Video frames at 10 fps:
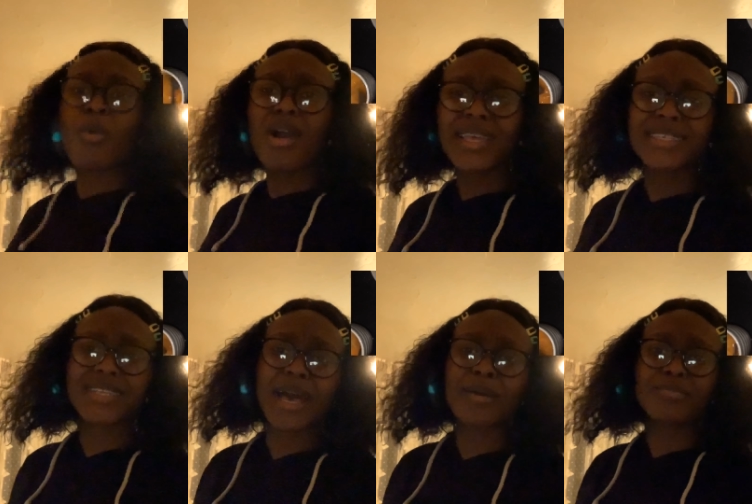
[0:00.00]
What is
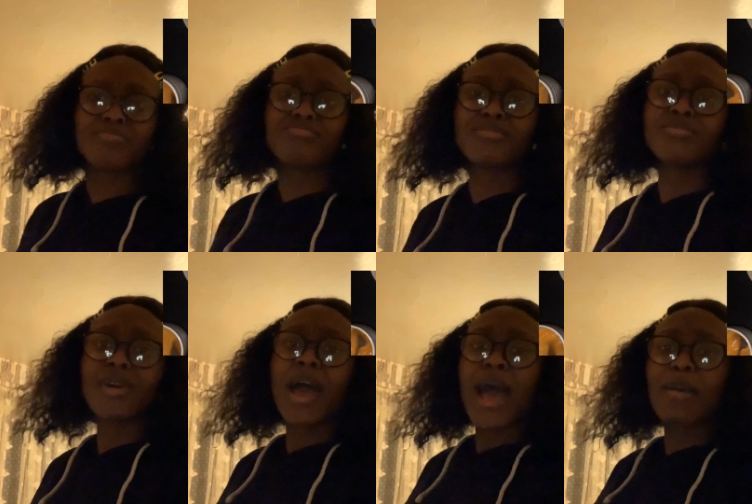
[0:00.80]
that
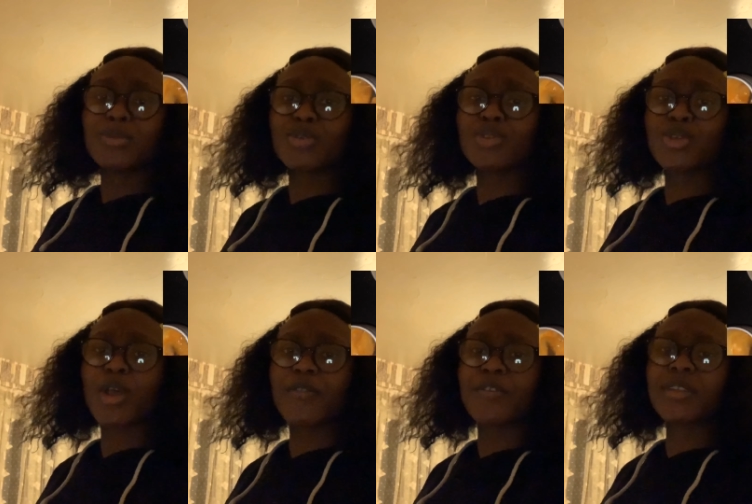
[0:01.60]
I'm so
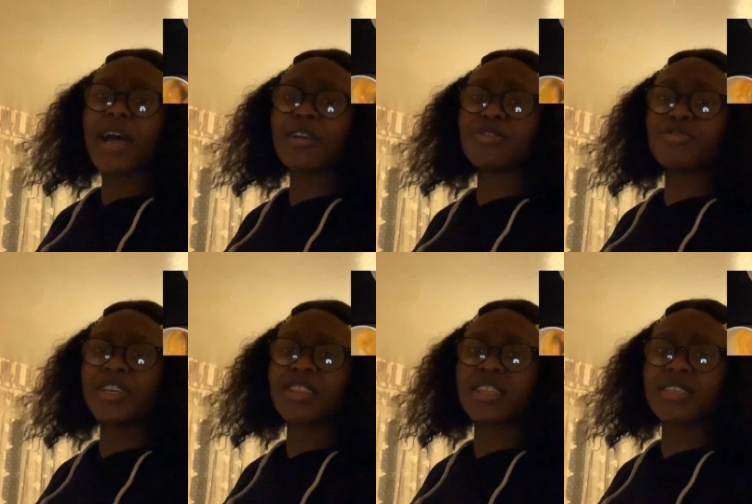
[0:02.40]
sorry for that
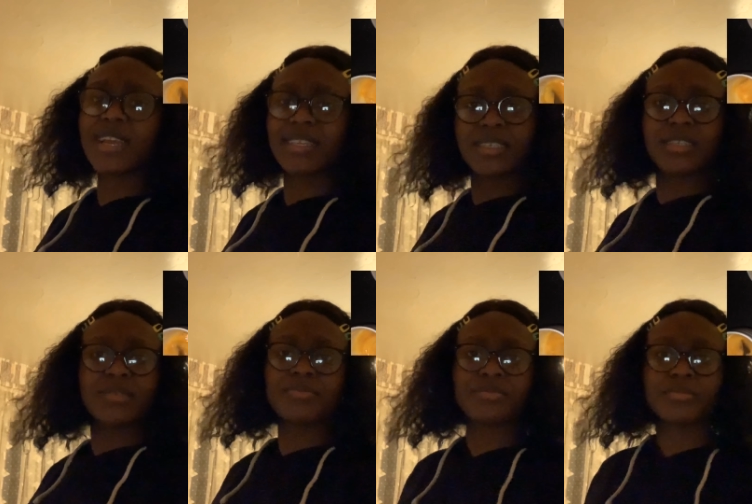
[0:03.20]
green thing that's
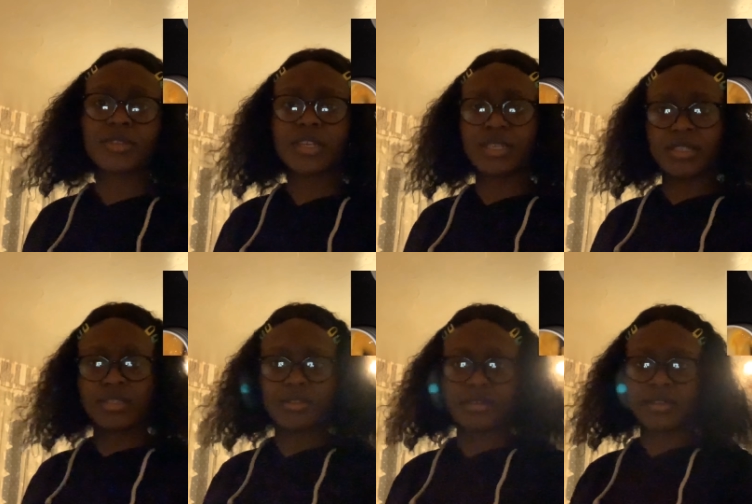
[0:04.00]

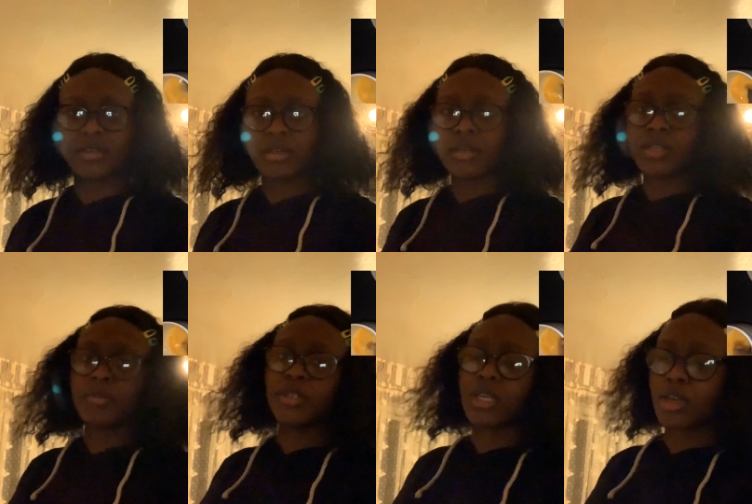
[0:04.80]
in. Let
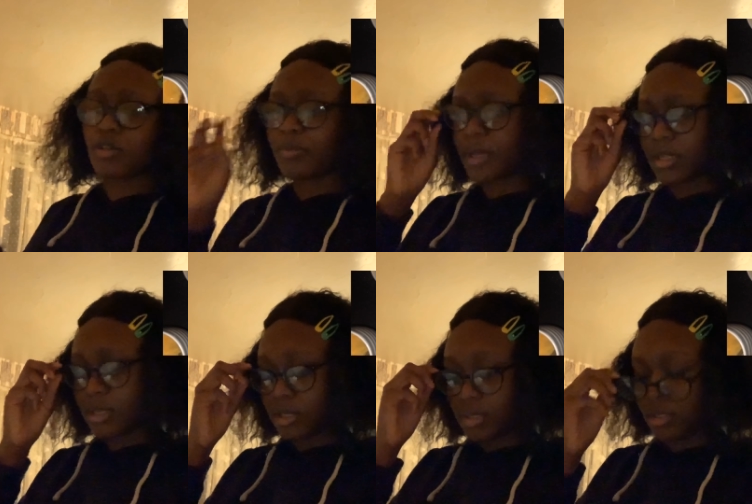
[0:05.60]
me take off my
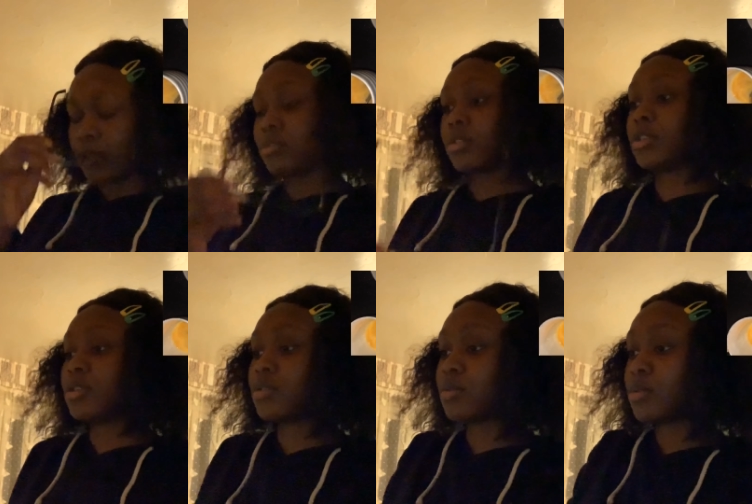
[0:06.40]
glasses because this
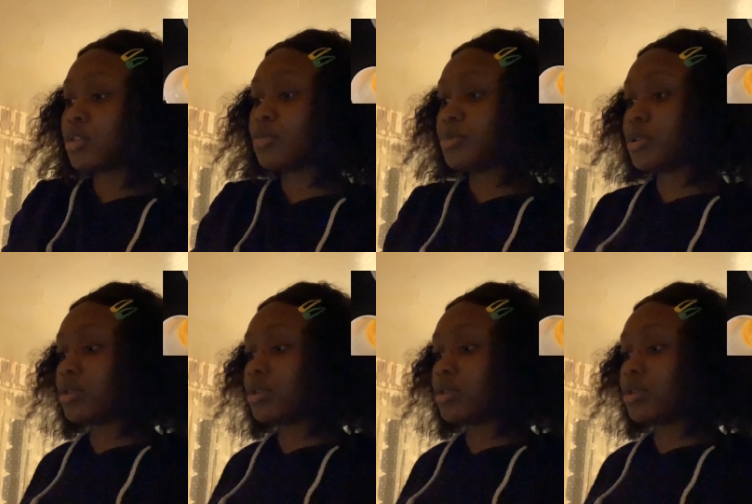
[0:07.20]
is going to be.